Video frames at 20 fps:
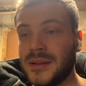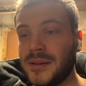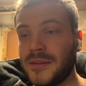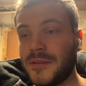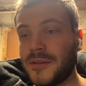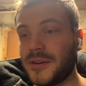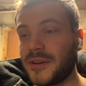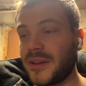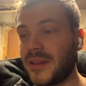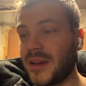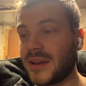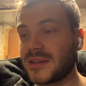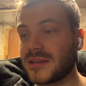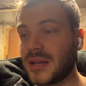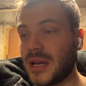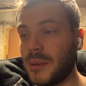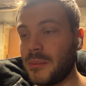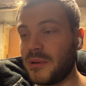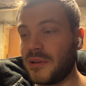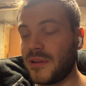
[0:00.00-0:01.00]
for the next
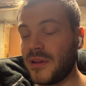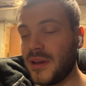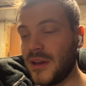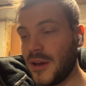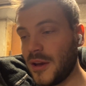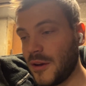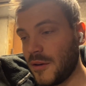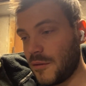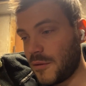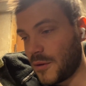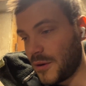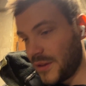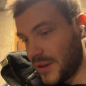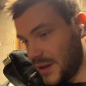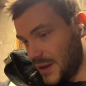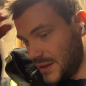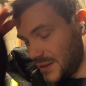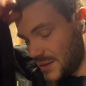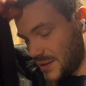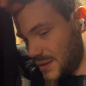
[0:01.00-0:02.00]
coming four
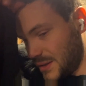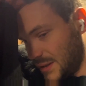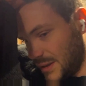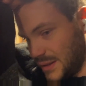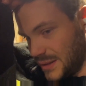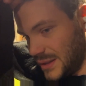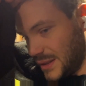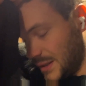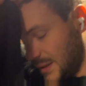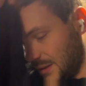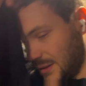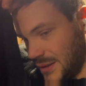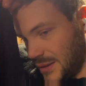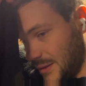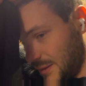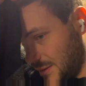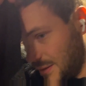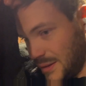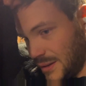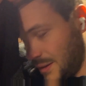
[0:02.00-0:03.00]
days, and then
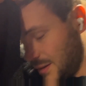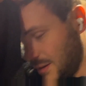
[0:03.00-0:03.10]
uh,